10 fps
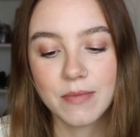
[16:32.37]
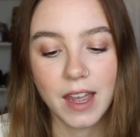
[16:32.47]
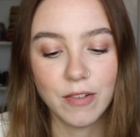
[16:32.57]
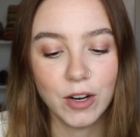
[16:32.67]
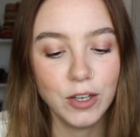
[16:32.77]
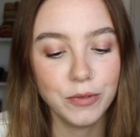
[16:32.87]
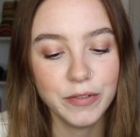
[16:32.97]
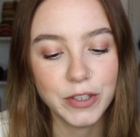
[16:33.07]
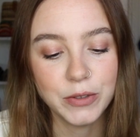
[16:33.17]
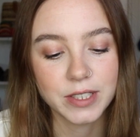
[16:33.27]
I've heard
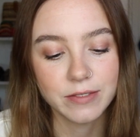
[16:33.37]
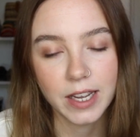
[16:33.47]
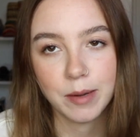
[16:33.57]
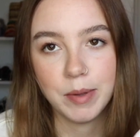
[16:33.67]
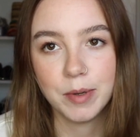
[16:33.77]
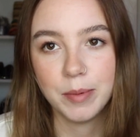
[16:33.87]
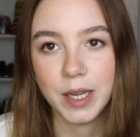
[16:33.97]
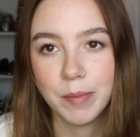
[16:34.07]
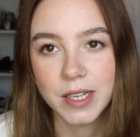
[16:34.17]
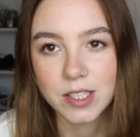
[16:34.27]
reviews of like people
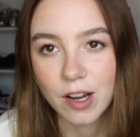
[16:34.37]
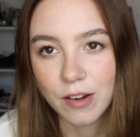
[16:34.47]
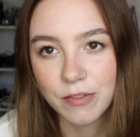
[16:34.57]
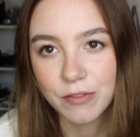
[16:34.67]
being pissed off